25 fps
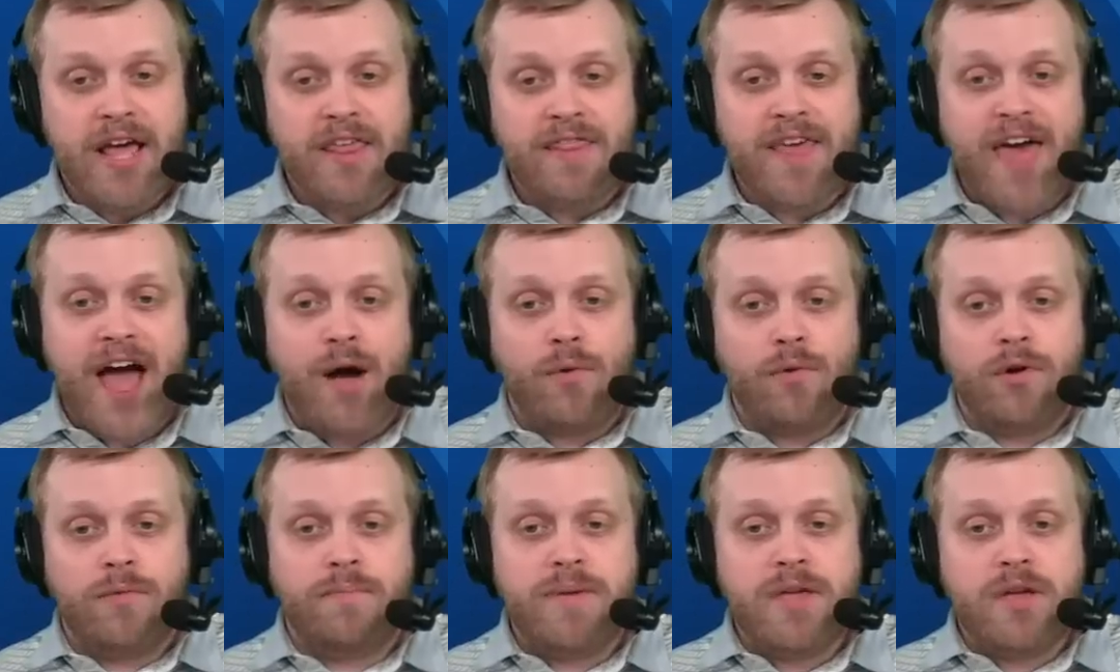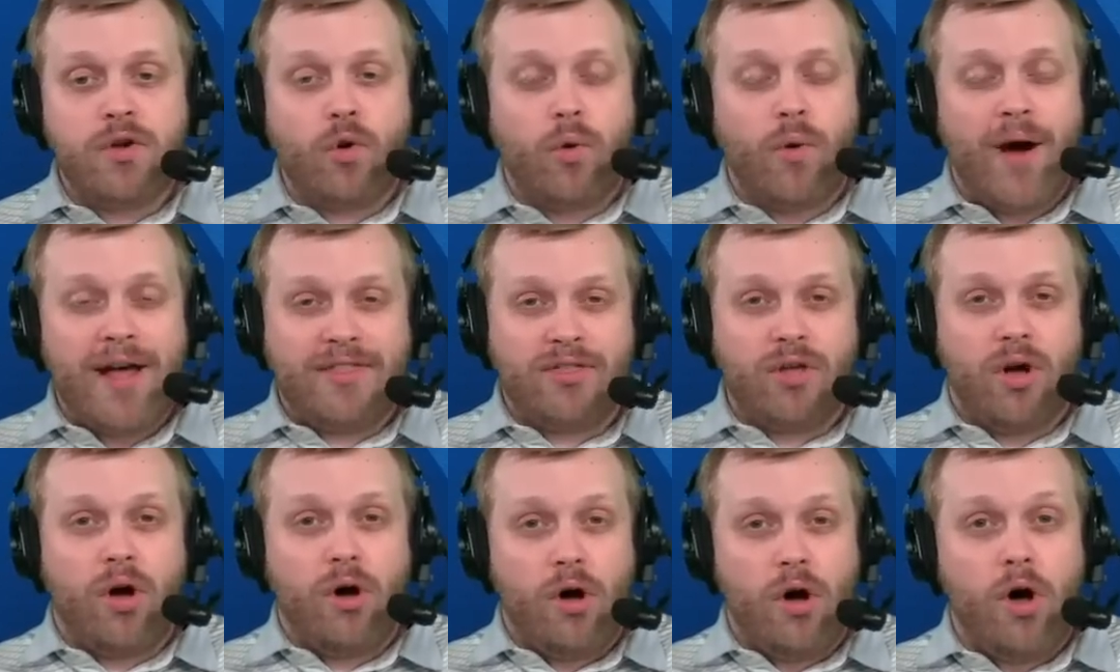That would be
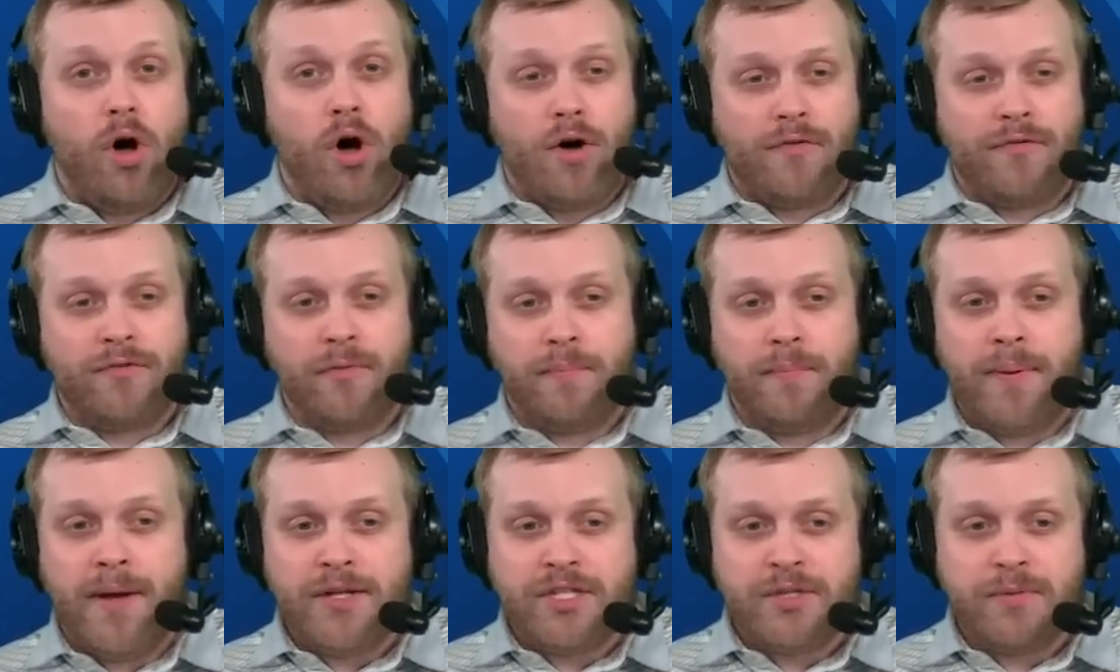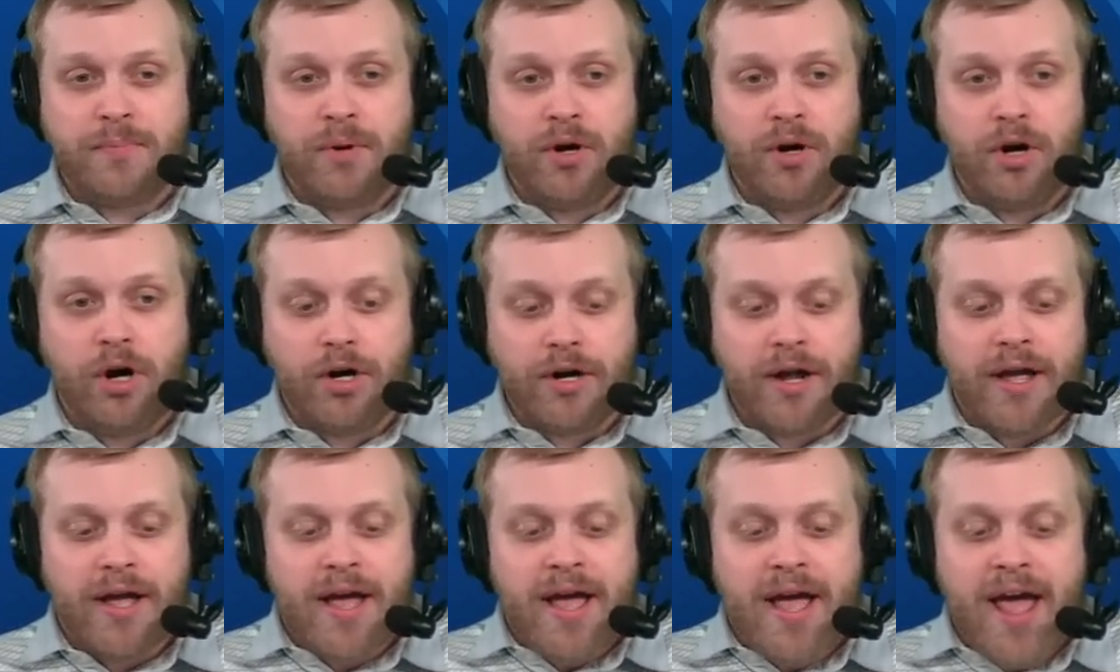quite the haul for
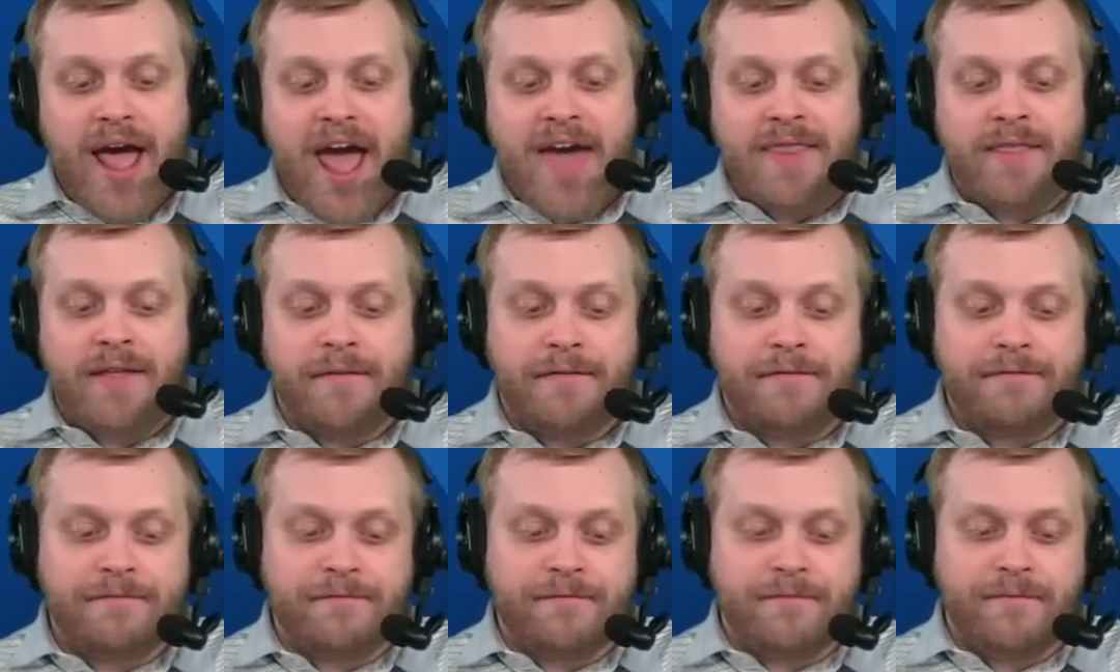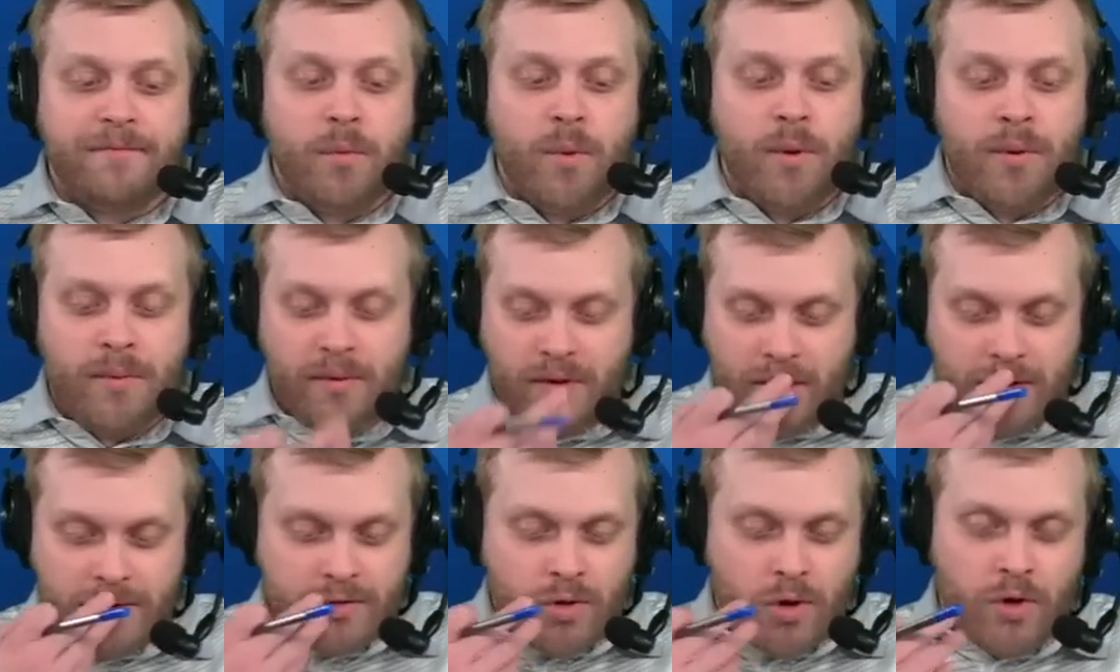Pittsburgh. And I
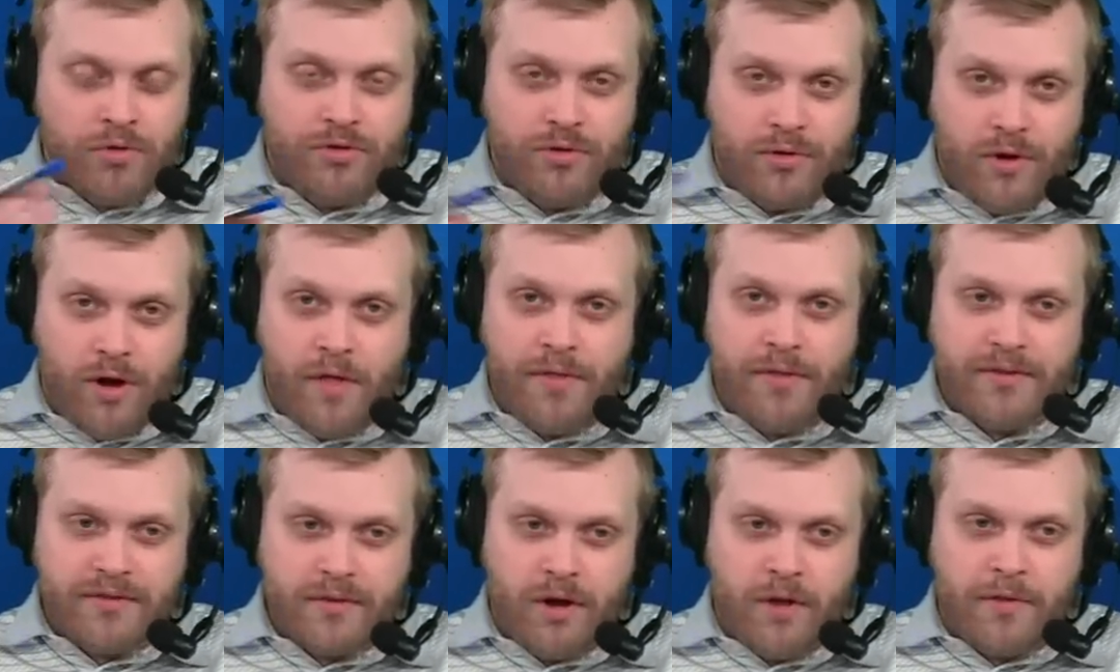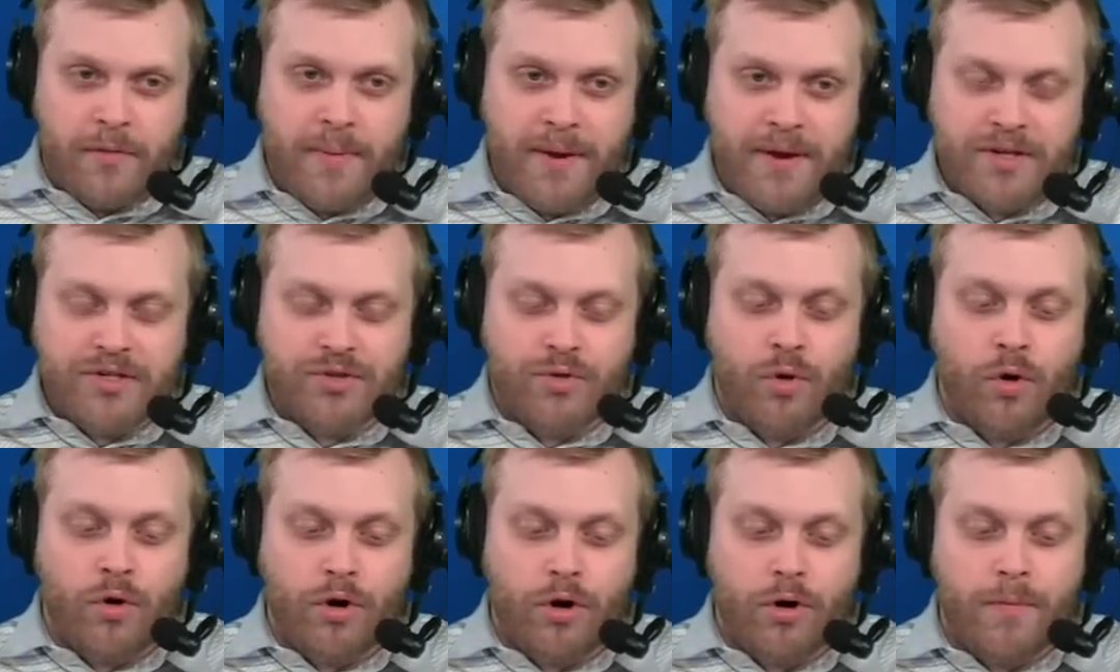was going through all the picks
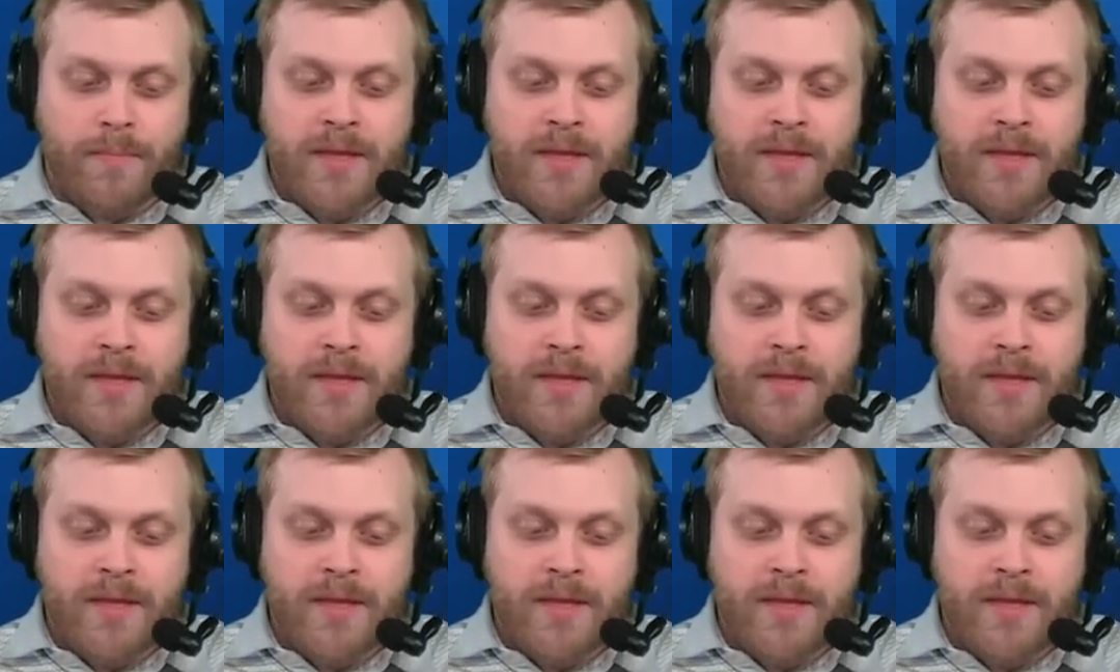in order.